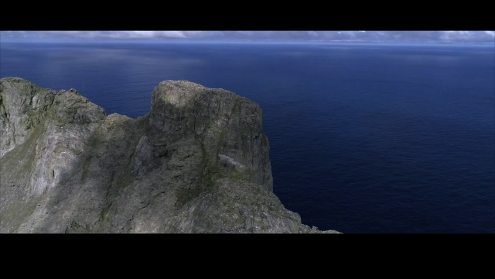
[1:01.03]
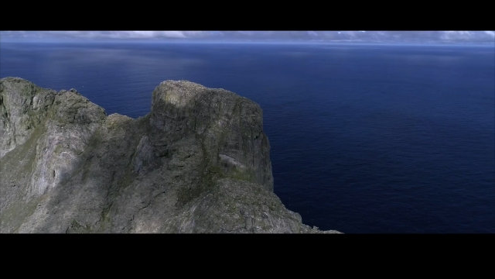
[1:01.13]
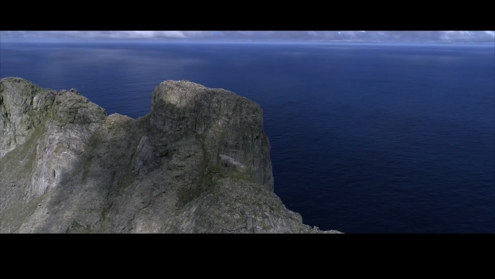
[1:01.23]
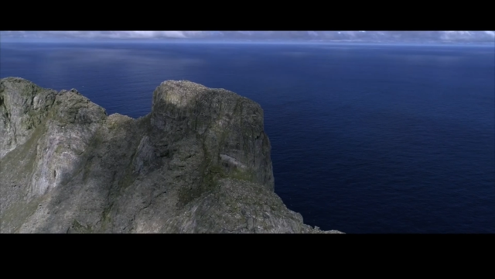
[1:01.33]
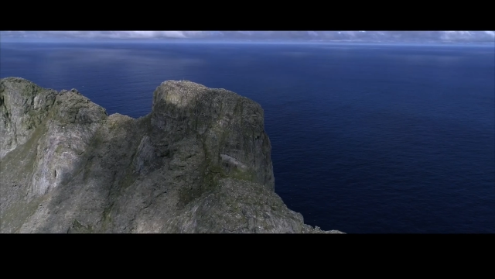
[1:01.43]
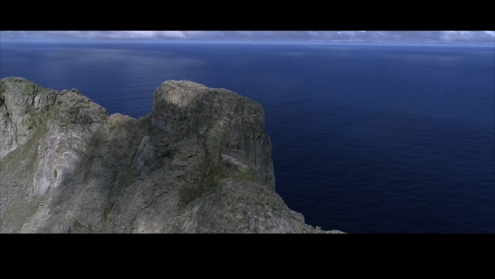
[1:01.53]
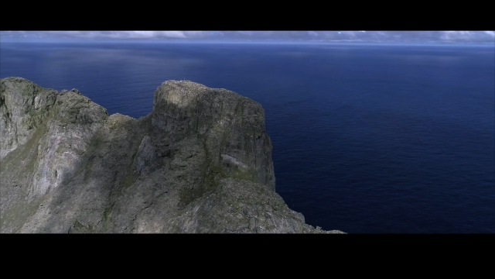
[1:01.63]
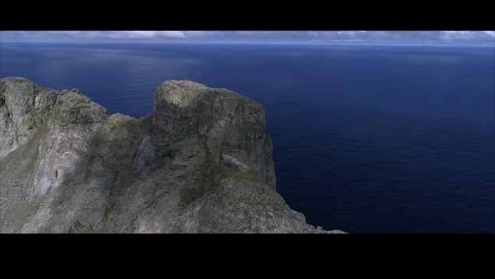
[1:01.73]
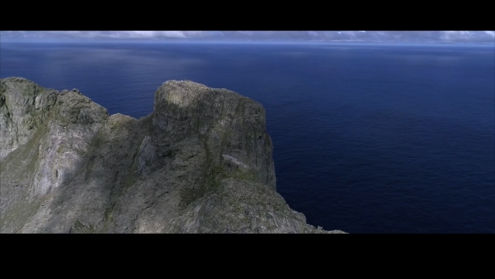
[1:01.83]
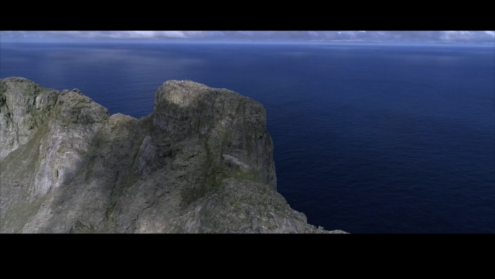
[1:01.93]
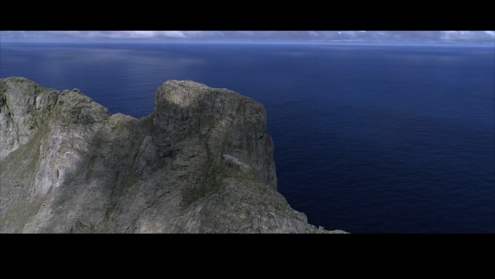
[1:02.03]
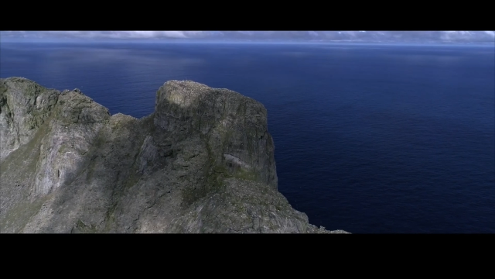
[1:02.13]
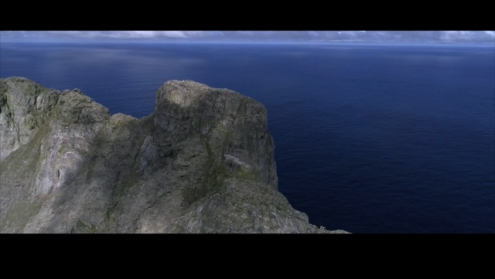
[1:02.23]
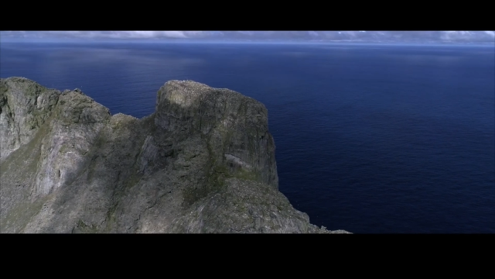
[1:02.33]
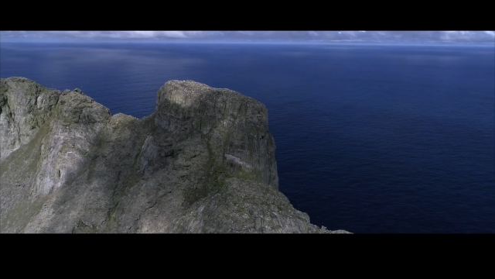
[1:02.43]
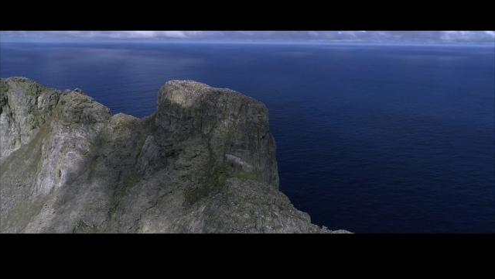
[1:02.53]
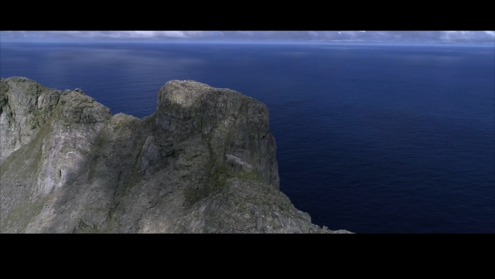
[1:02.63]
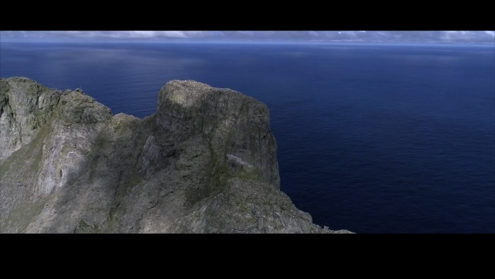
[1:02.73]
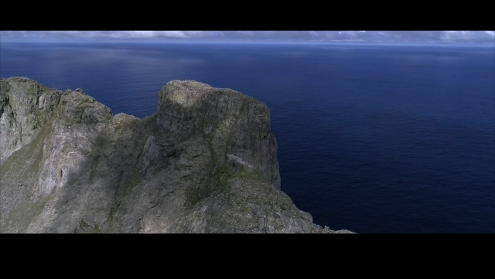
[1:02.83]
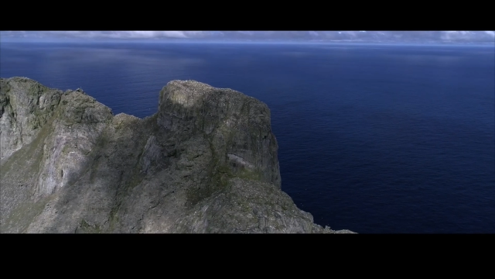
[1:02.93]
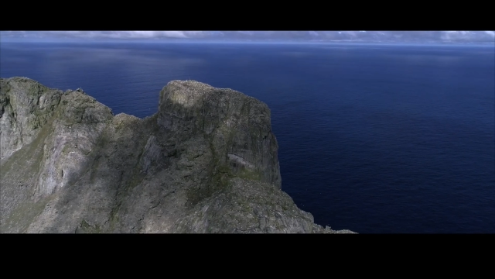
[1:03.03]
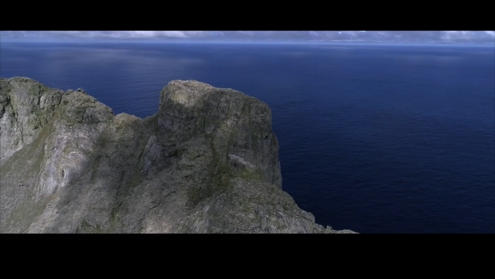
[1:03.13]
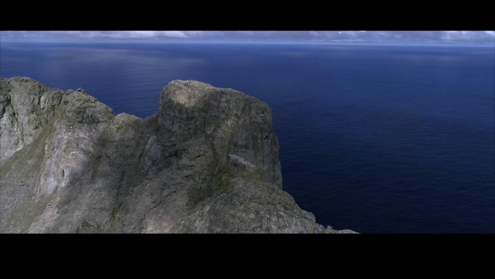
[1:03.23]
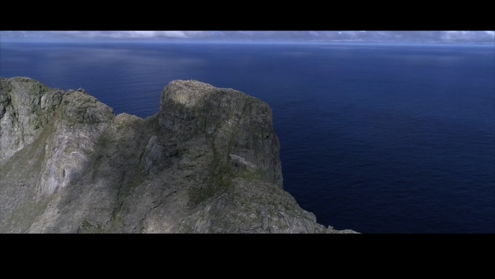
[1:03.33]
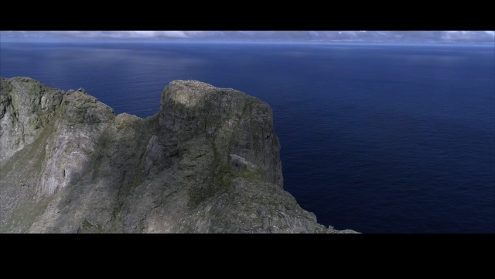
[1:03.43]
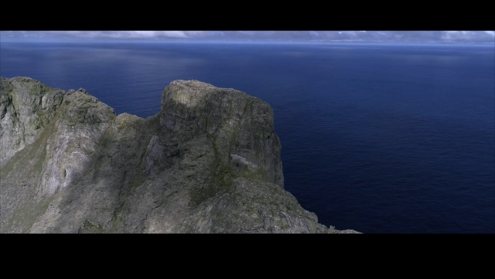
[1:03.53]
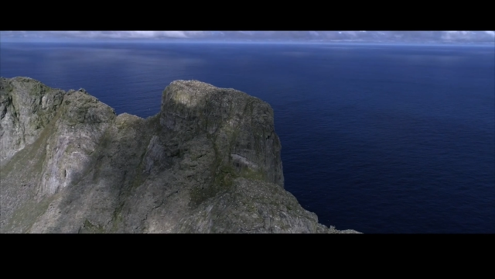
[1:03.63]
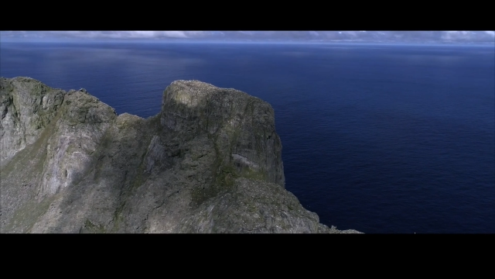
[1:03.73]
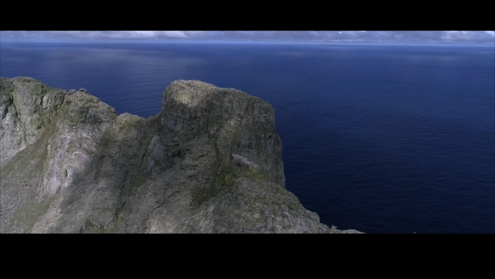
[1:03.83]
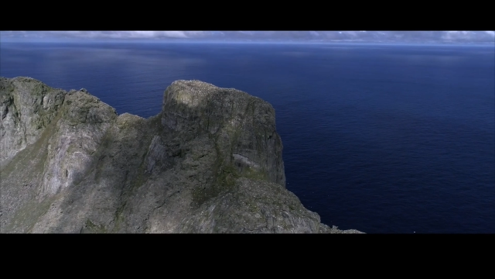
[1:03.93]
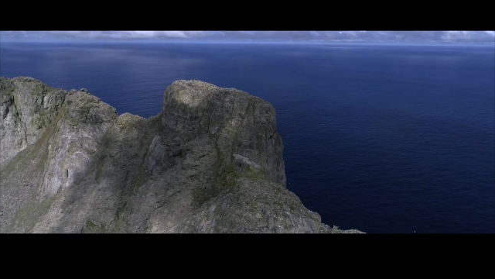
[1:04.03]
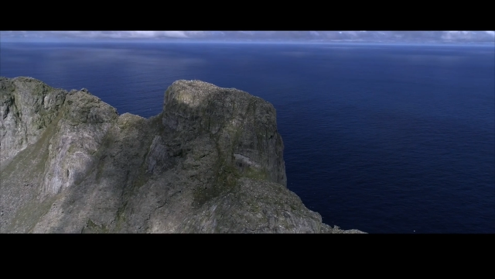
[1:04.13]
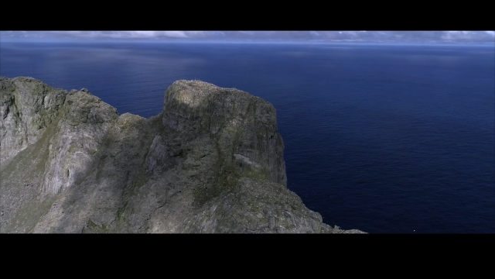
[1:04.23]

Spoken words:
(no speaker visible)